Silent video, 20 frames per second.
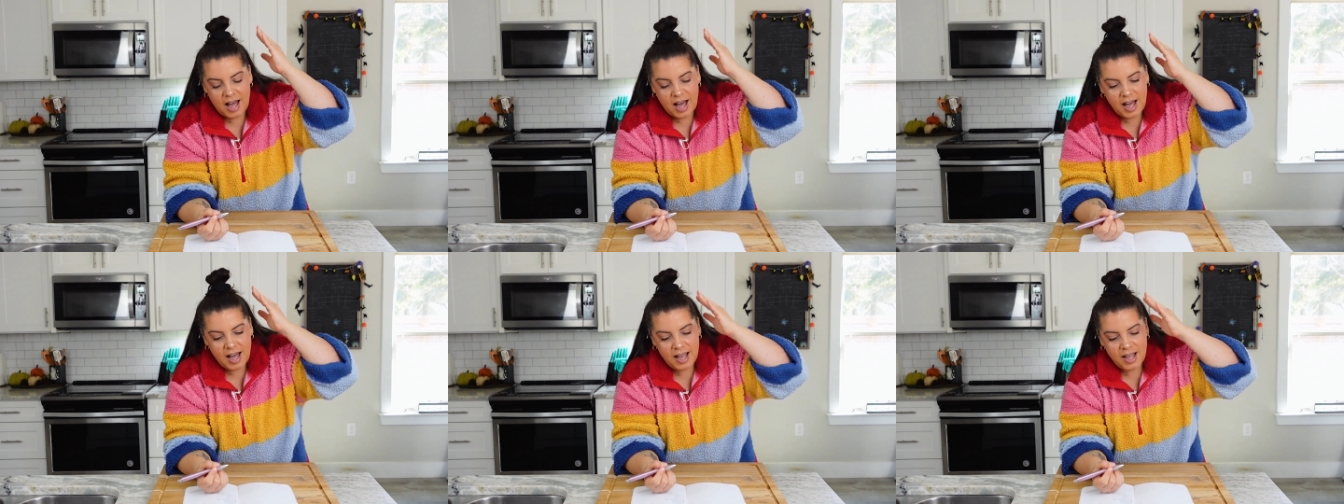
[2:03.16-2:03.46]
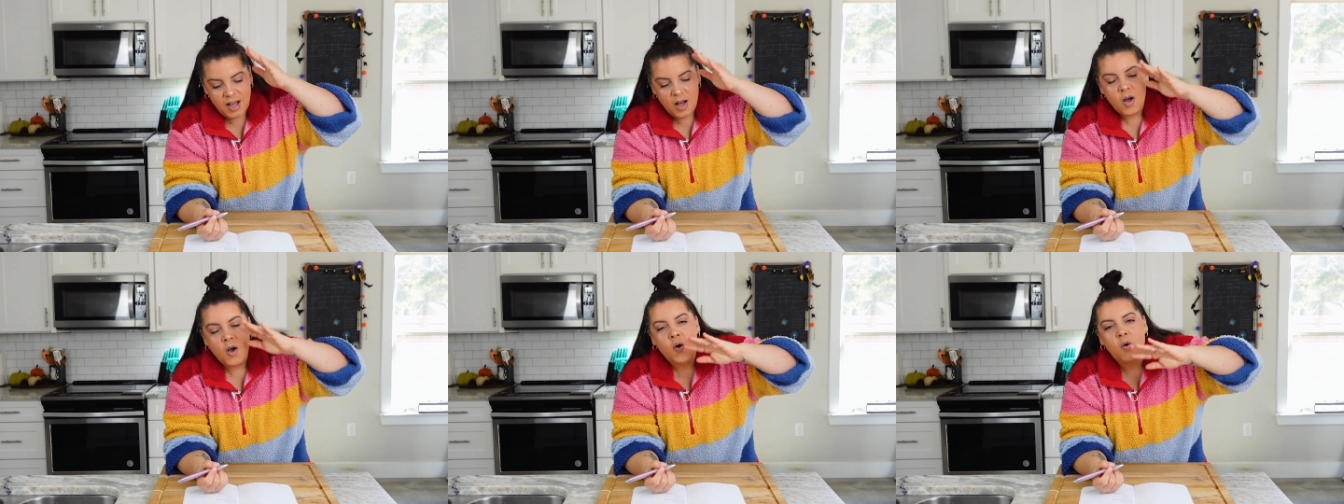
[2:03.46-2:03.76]

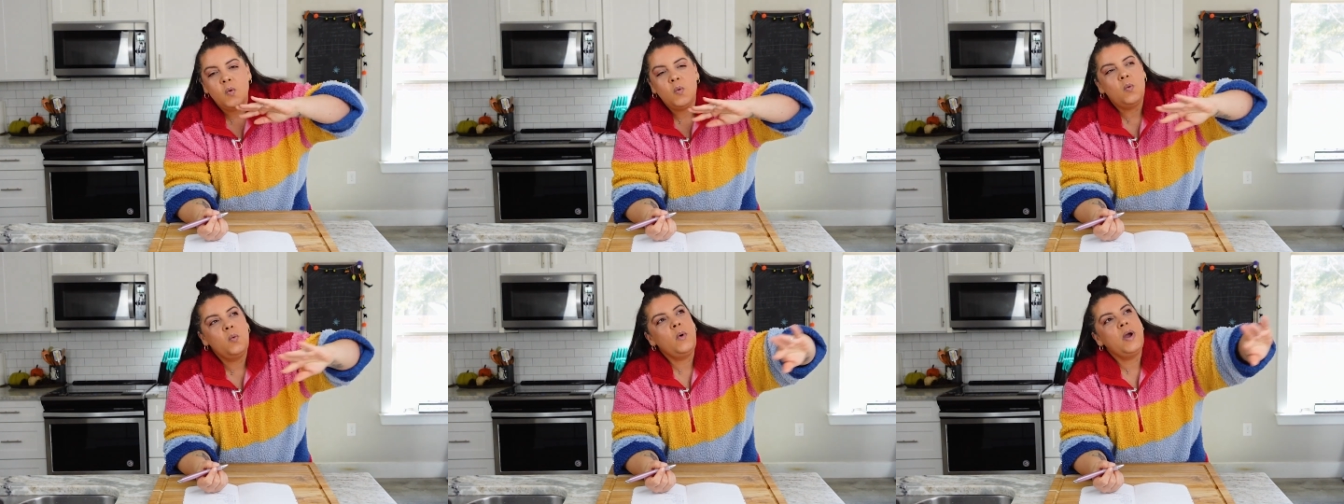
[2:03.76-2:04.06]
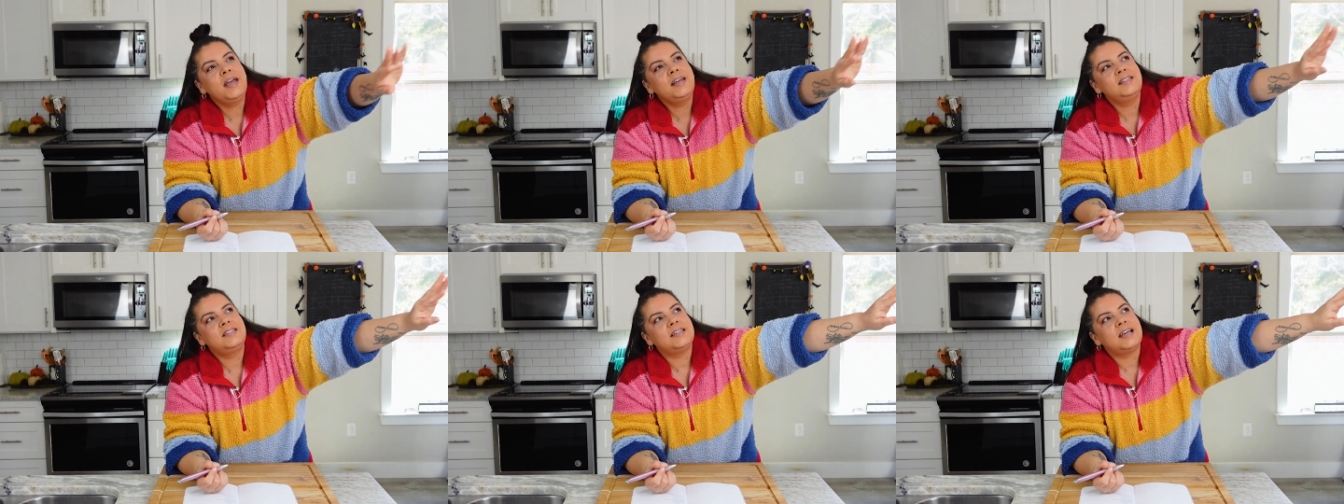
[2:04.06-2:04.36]
I
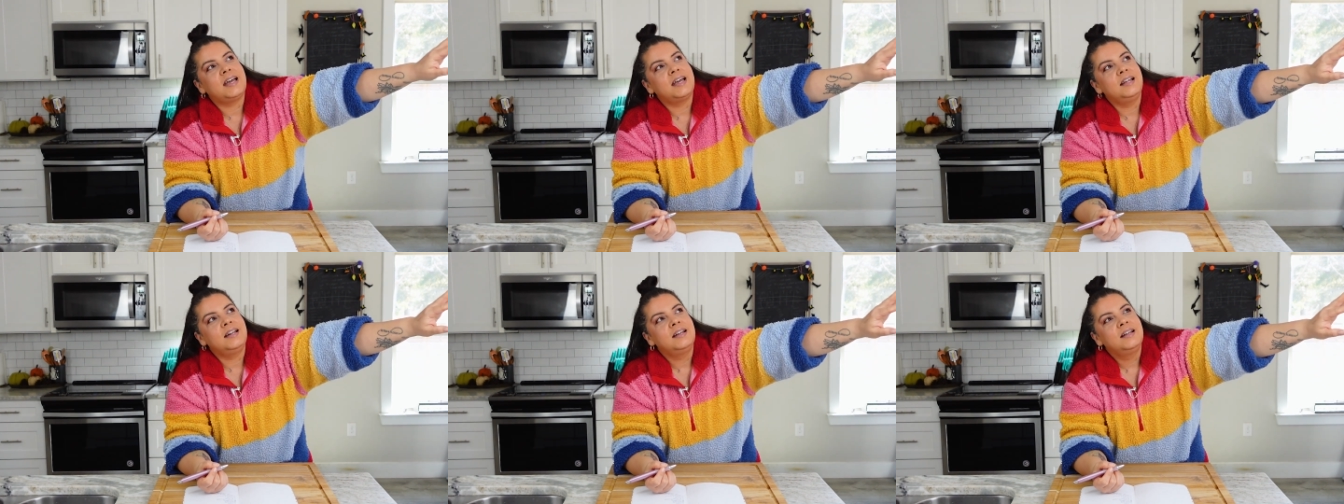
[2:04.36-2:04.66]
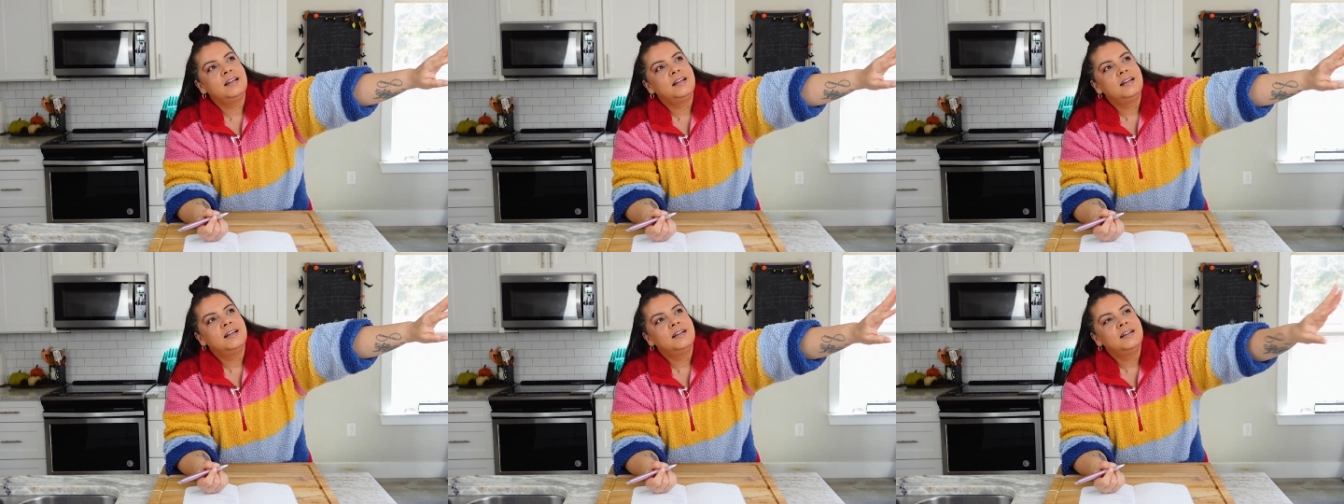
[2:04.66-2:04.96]
winged it,
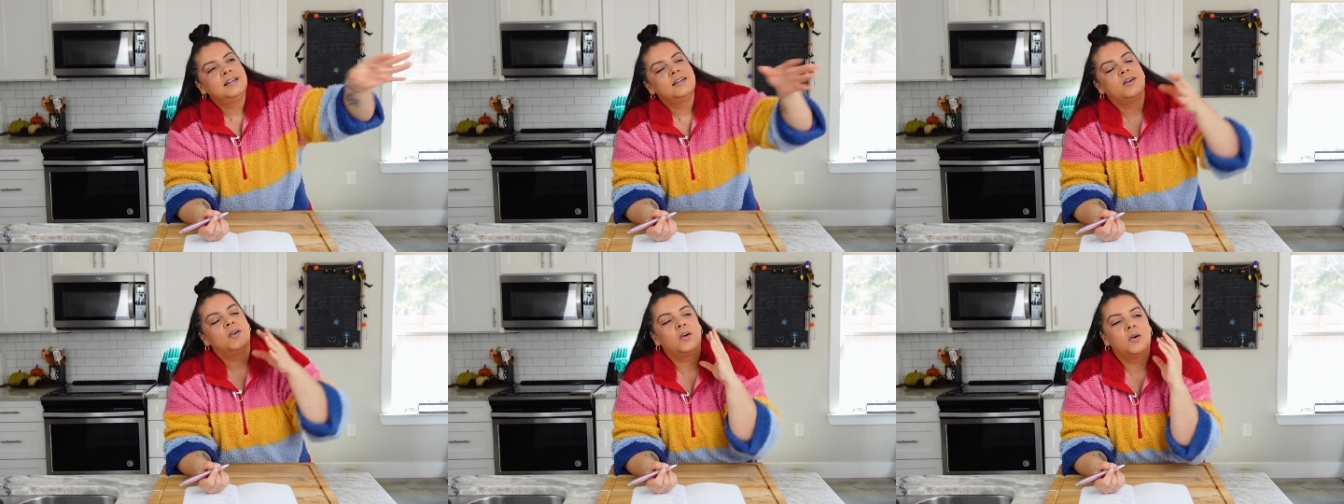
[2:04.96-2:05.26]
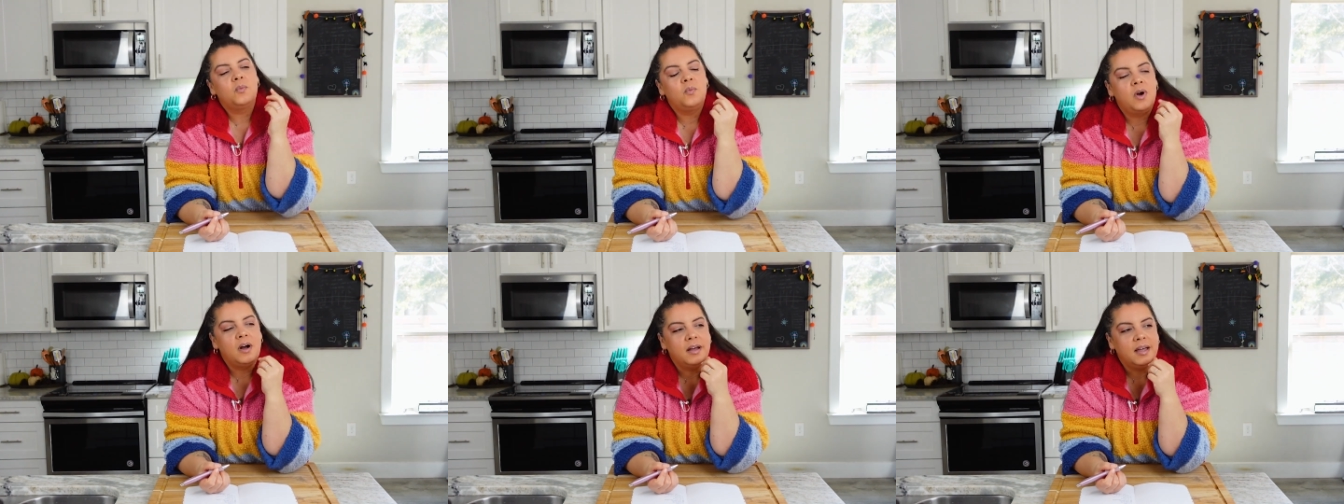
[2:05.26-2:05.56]
or
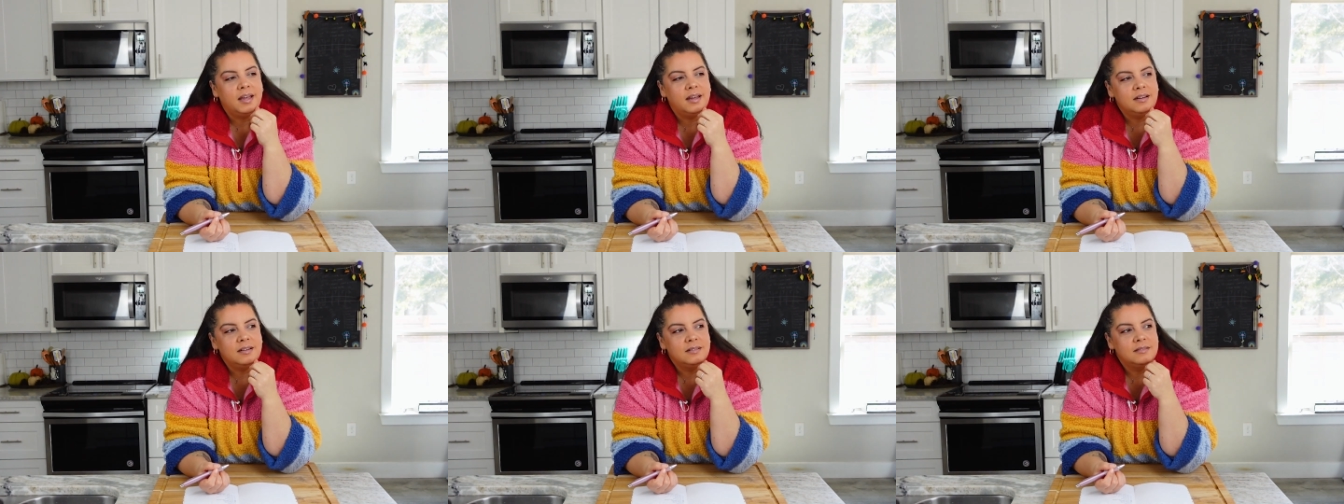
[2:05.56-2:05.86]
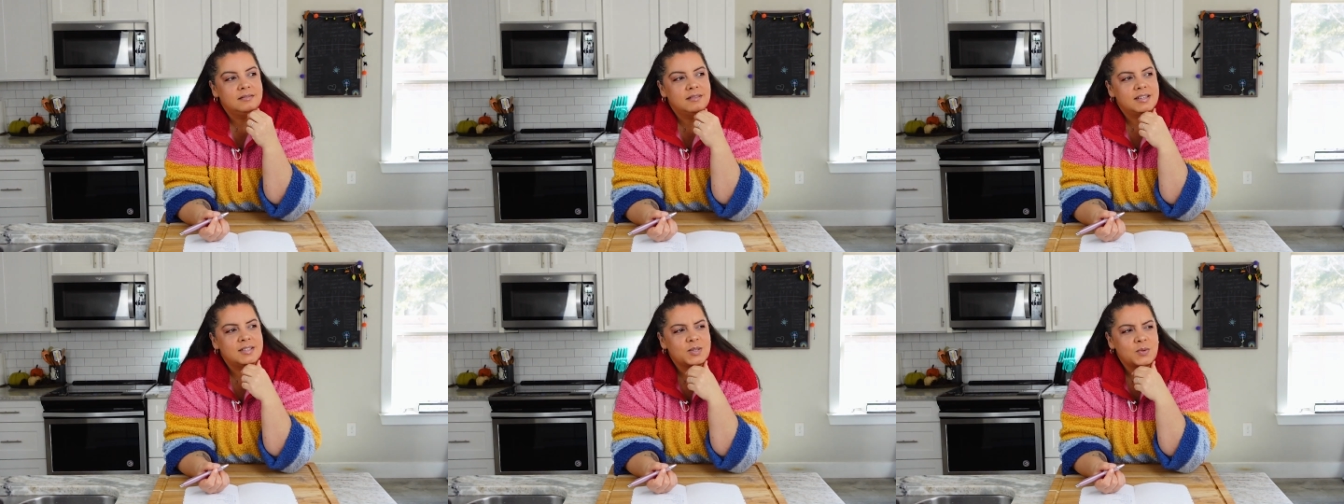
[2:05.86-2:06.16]
wung it.
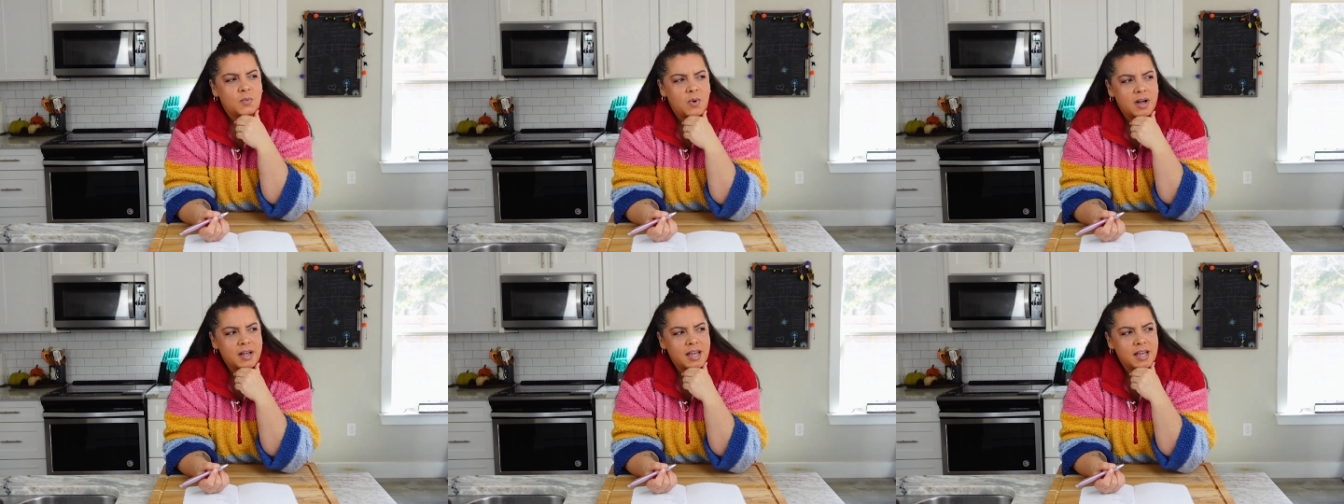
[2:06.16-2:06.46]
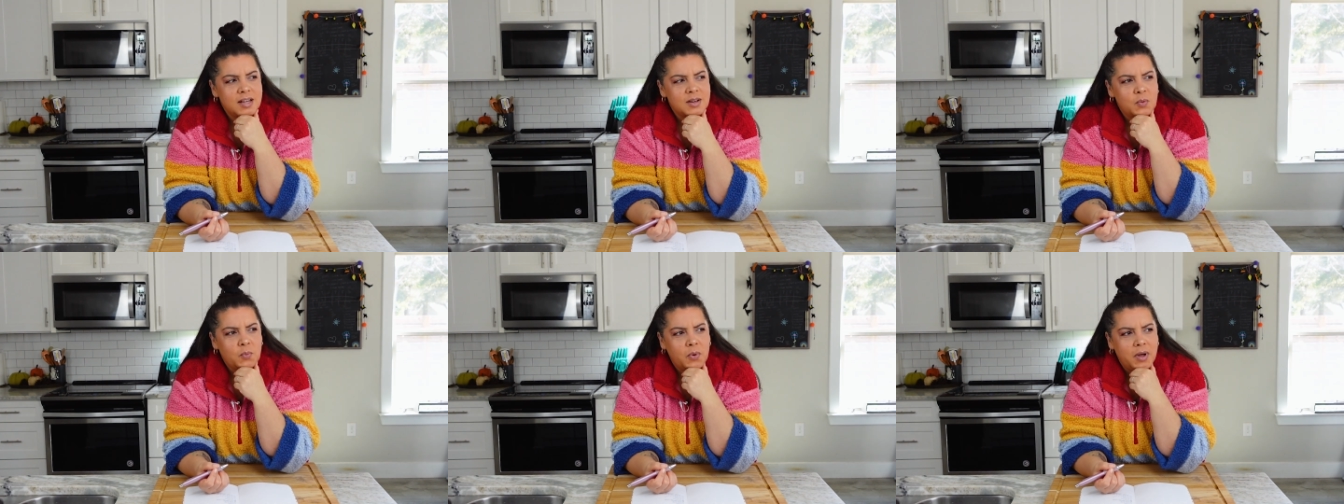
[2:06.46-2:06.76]
Is it wung
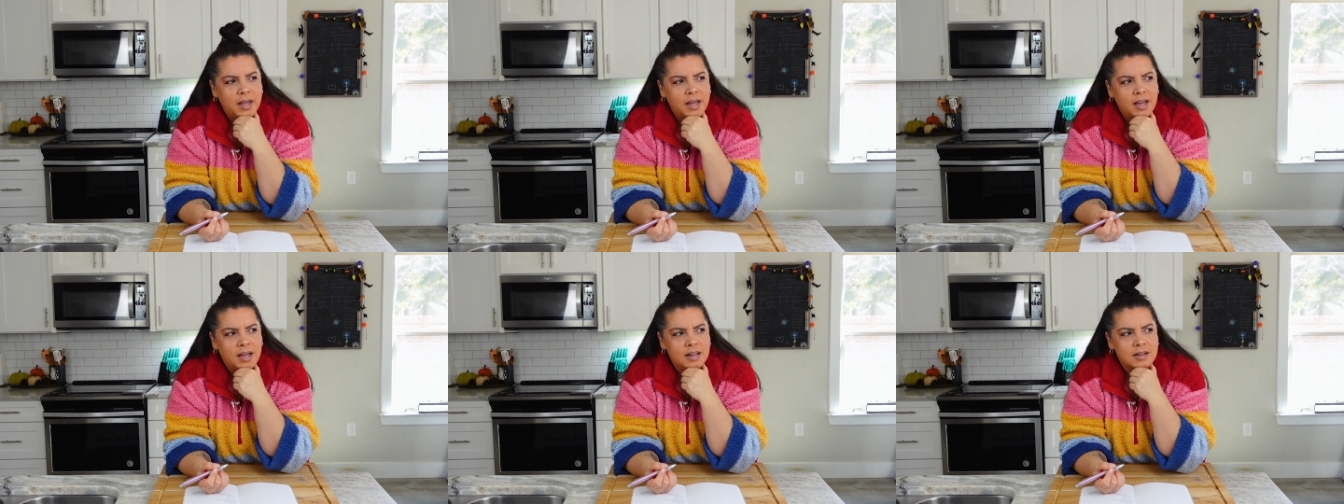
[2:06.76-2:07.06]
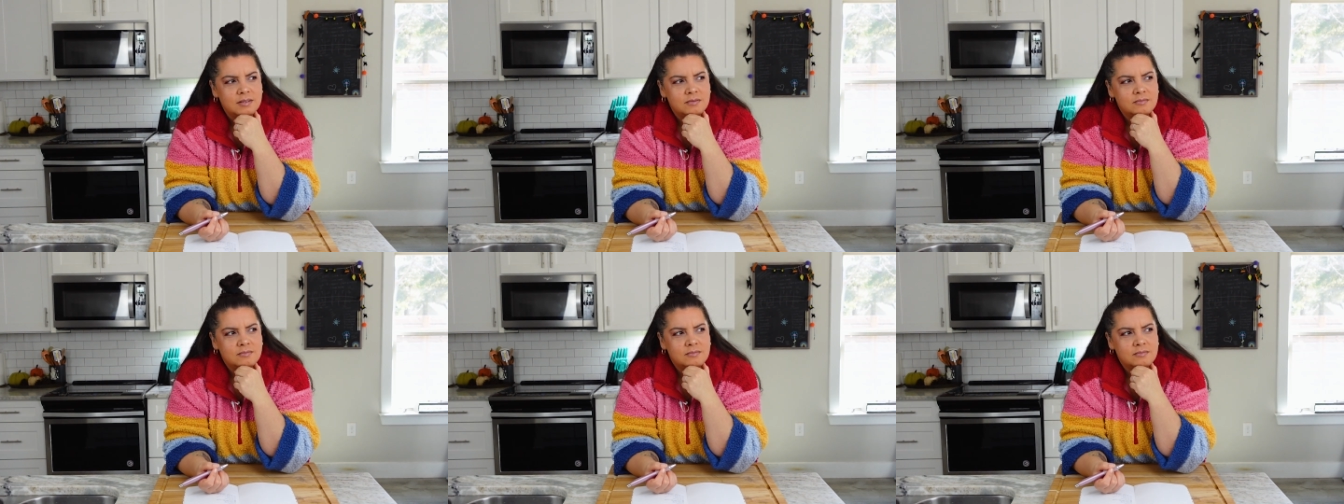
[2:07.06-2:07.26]
it? Wing it.